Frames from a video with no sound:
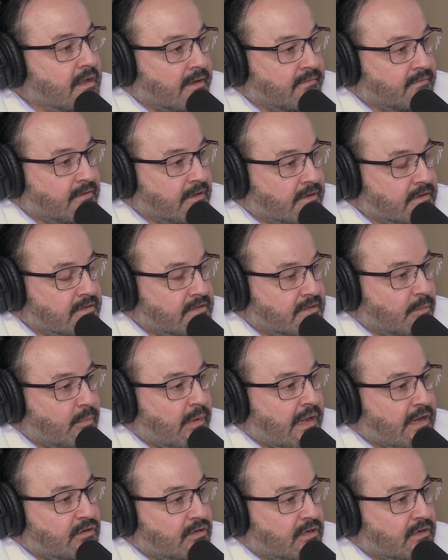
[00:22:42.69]
I've done some
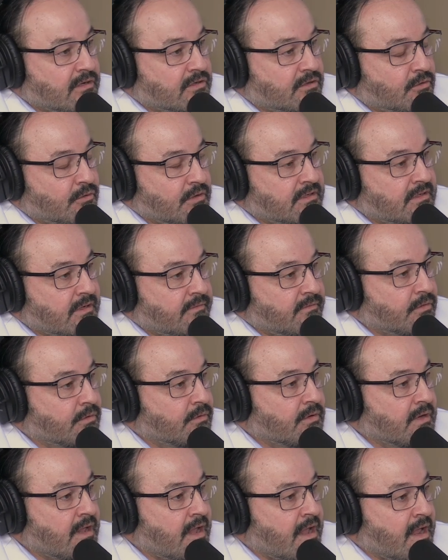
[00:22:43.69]
patients 37,
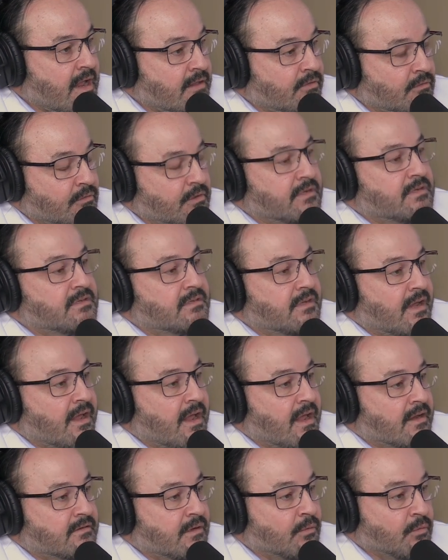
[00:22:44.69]
38, 36.